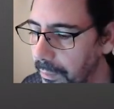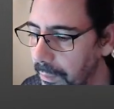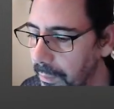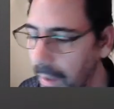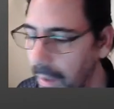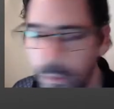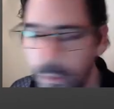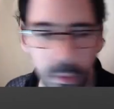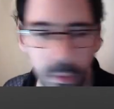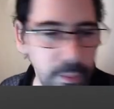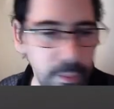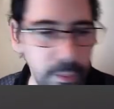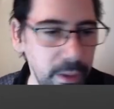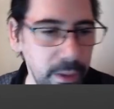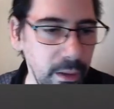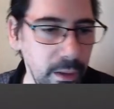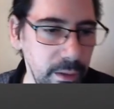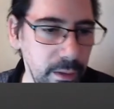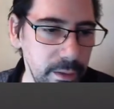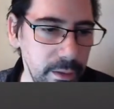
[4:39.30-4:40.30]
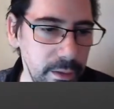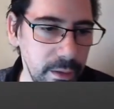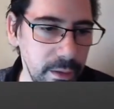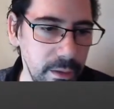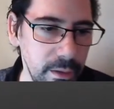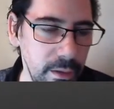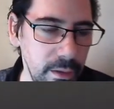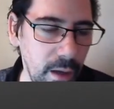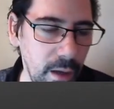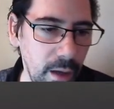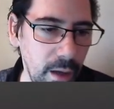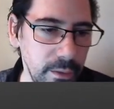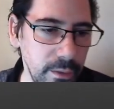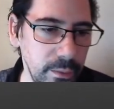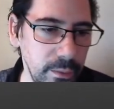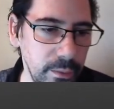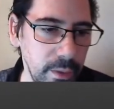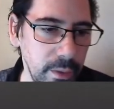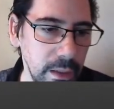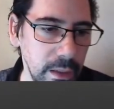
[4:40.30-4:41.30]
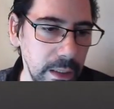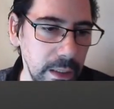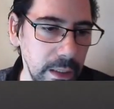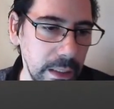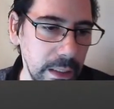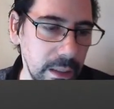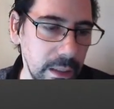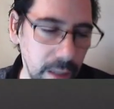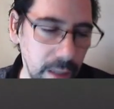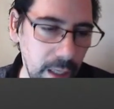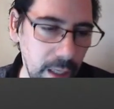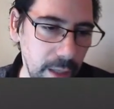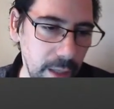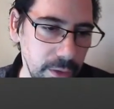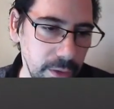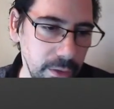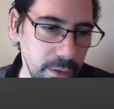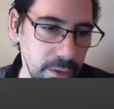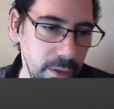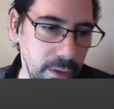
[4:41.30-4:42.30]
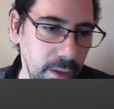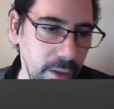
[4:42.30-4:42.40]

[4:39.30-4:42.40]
entry because it's not with a leading slash.